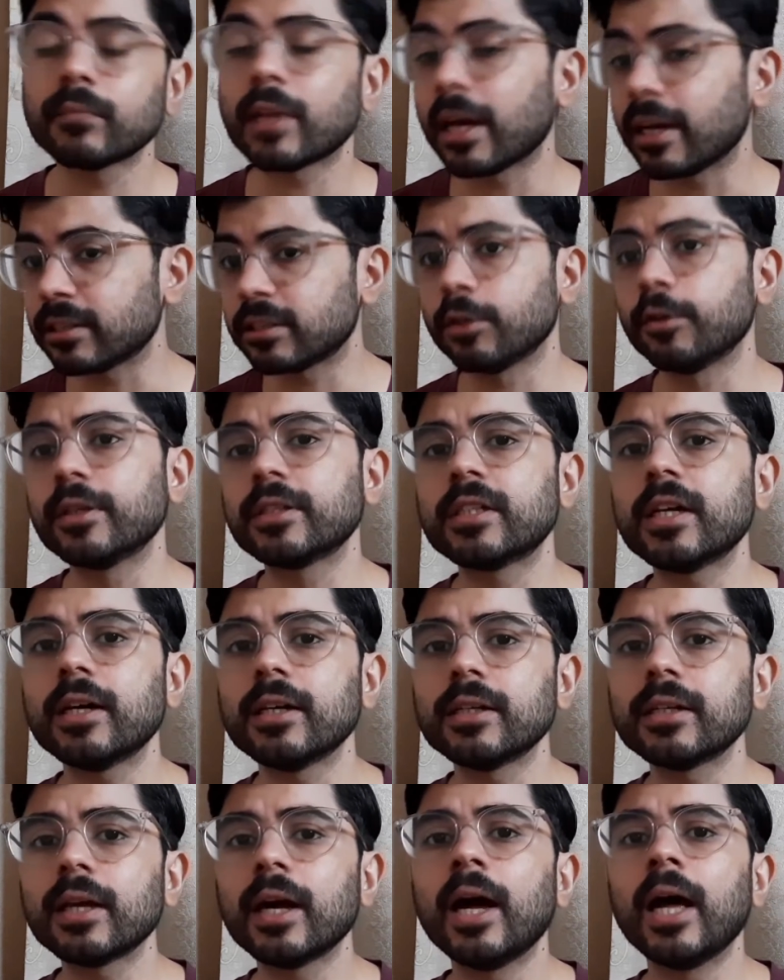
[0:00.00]
As a
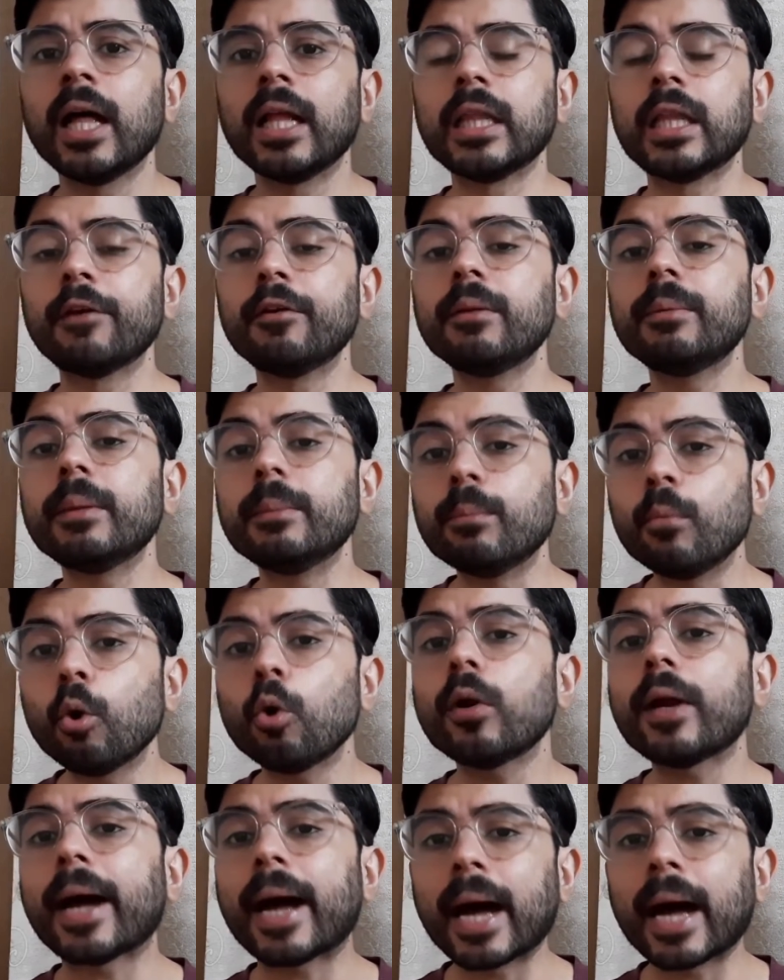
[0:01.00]
result, they will be more